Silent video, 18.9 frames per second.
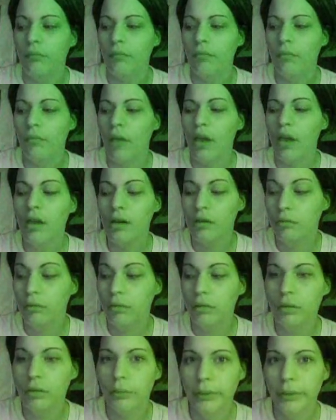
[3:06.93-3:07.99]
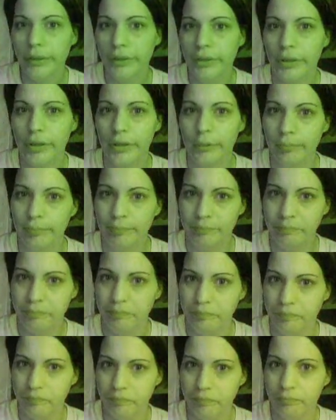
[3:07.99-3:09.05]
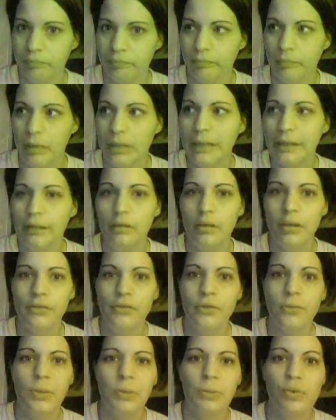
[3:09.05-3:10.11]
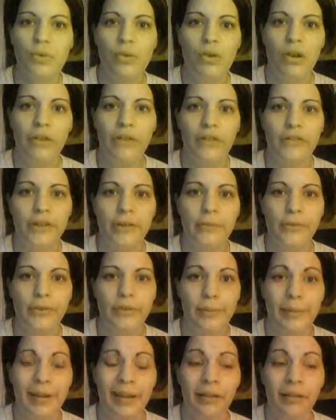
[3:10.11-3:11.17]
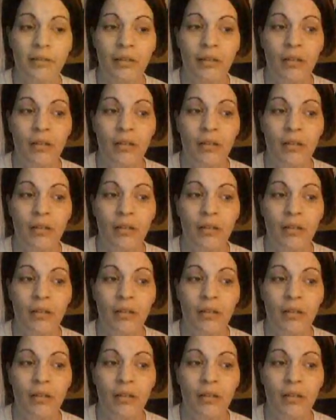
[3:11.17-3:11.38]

I had a really weird dream. And I don't even remember what all the dream was about.